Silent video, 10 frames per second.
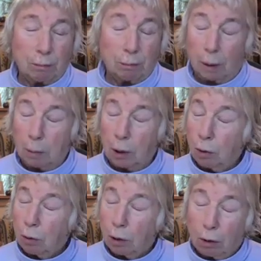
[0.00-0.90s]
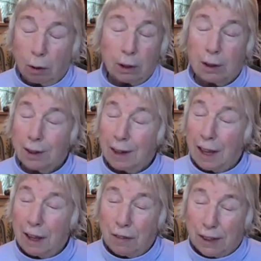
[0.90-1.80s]
Maybe you can call it
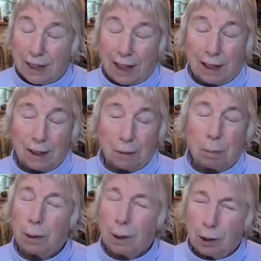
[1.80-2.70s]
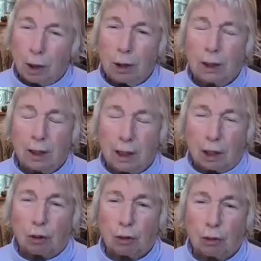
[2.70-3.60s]
naivete, but I'd call it
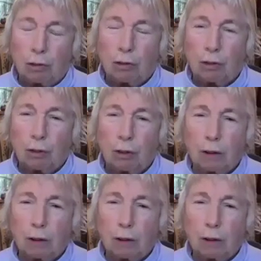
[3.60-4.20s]
innocence.